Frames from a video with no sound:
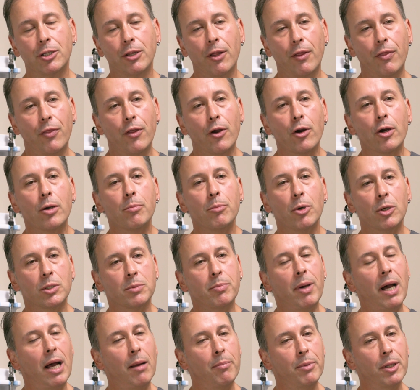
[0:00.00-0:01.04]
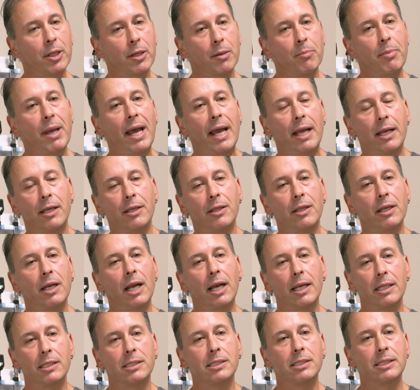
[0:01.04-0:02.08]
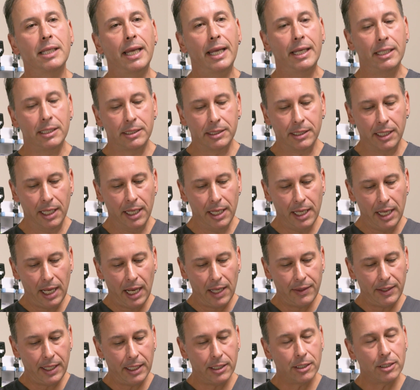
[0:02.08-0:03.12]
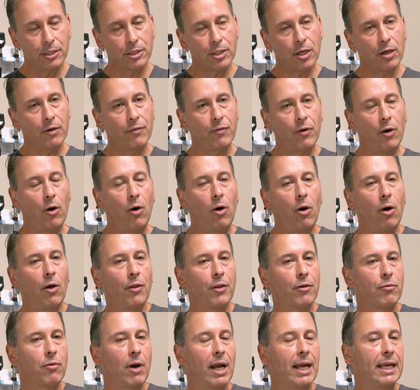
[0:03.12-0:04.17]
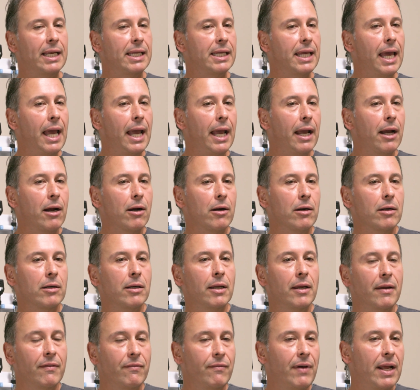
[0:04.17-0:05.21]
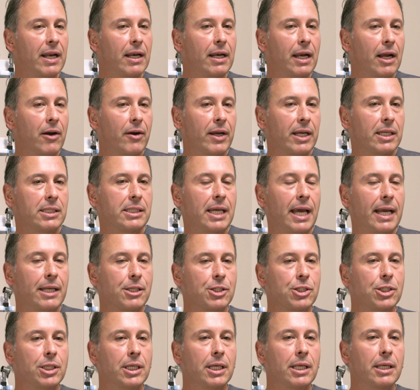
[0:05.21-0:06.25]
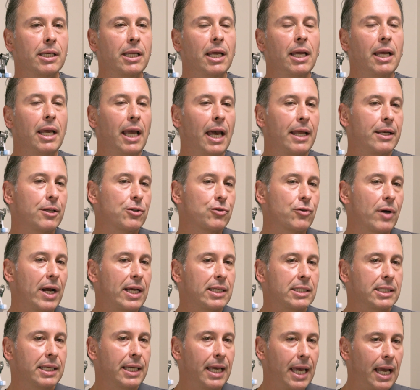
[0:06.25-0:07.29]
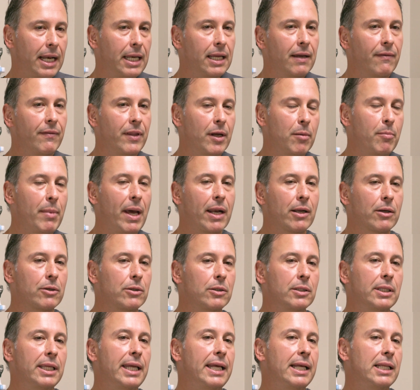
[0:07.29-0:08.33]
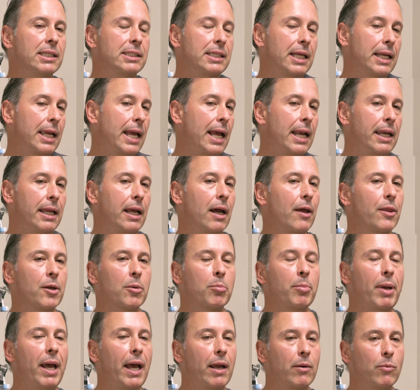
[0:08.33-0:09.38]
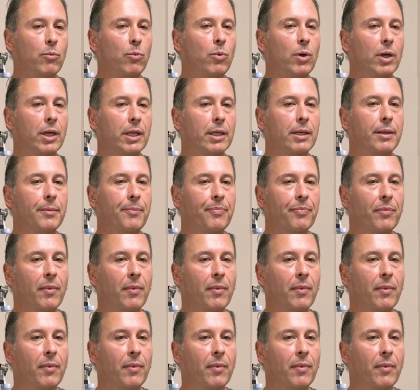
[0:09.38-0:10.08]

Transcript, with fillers: are the third most popular pet in the United States, and they deserve all the right care, veterinary attention, and addressing any of their medical needs that any other pet would.